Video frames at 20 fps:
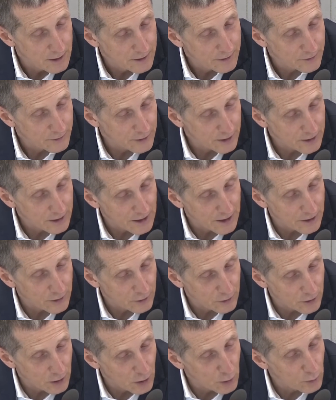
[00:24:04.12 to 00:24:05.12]

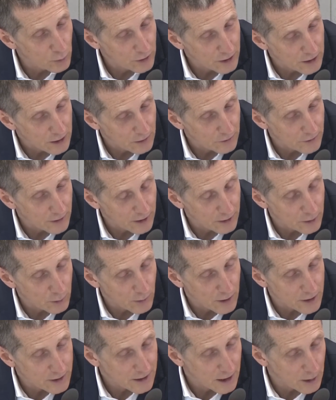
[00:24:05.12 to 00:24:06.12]
decline on loan yield?
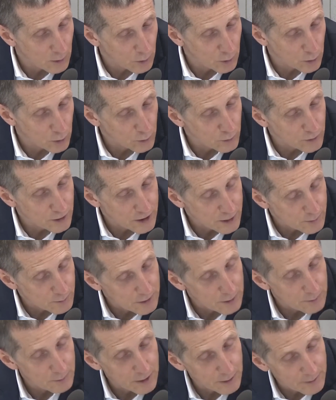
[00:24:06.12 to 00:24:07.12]
Otherwise, how could this
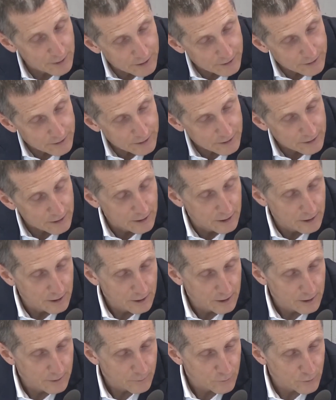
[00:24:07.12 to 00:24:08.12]
be implemented?
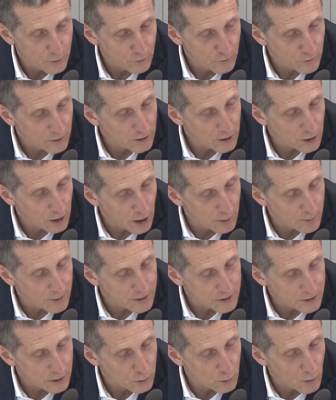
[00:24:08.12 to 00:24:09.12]
Do you think the
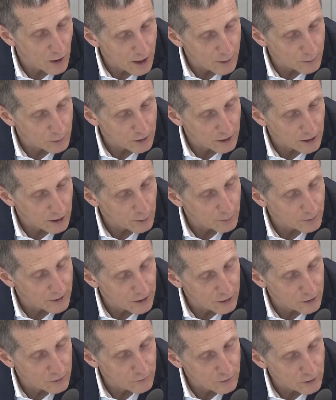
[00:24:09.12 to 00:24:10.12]
comments on WIBOR are a
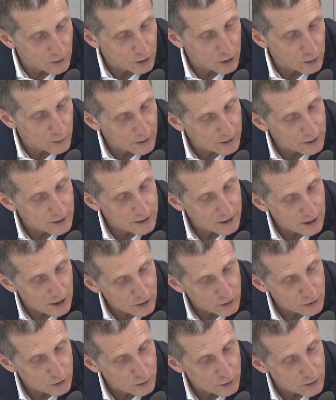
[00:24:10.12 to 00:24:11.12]
part of the ongoing
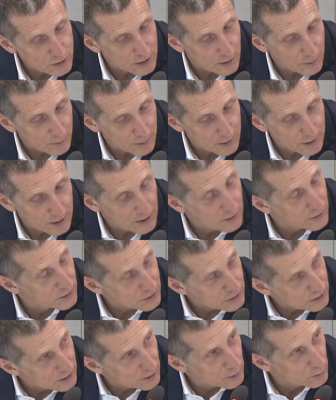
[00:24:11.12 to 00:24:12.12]
discussion or something
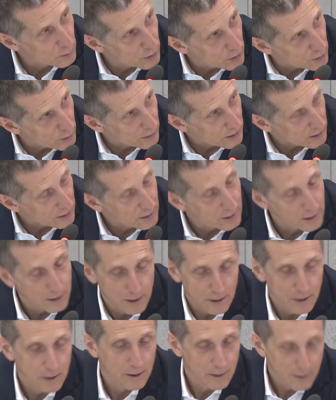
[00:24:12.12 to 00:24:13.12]
additionally worrying?
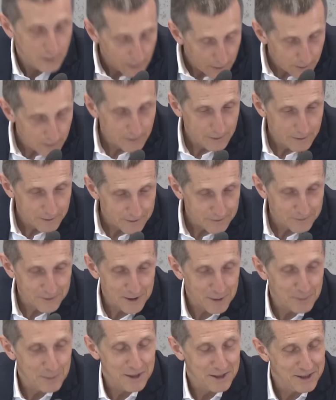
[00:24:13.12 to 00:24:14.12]
And
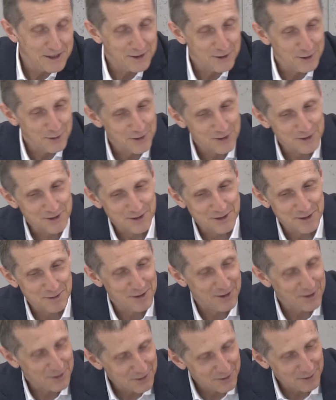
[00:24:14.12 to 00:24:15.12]
there are many other questions
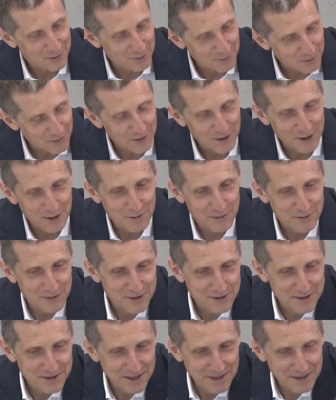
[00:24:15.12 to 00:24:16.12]
about what we think of
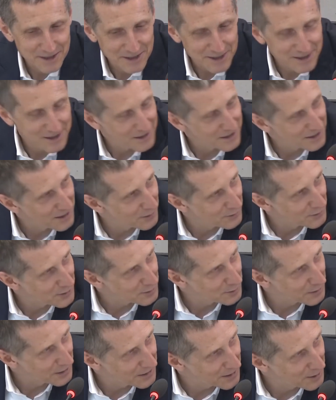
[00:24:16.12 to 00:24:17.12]
this idea and how
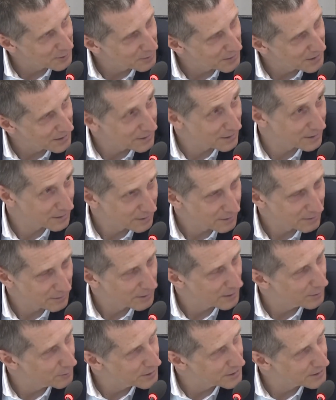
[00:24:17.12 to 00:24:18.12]
this might impact
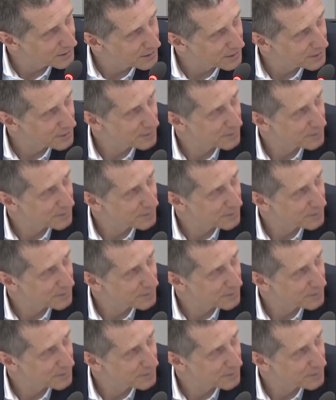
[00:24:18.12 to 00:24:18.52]
our business.